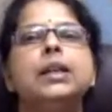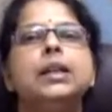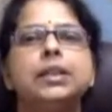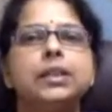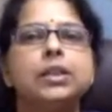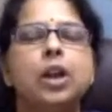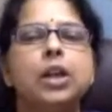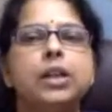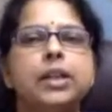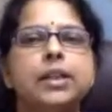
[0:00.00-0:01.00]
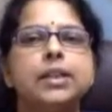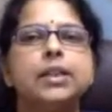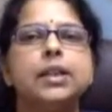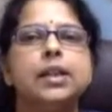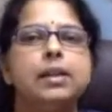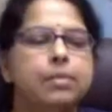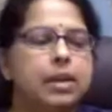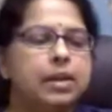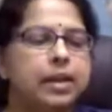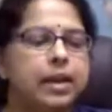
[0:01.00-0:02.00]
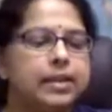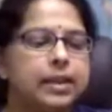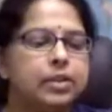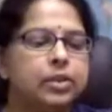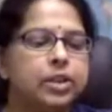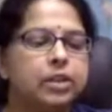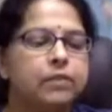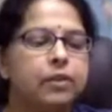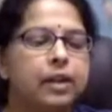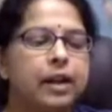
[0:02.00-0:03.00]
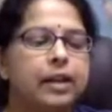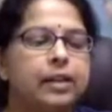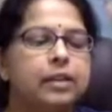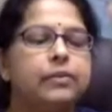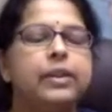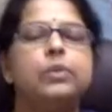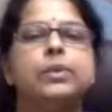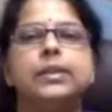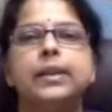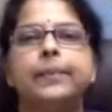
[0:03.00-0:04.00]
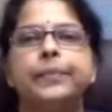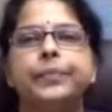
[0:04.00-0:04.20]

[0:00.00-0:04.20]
does not necessarily mean gain saturation for another frequency.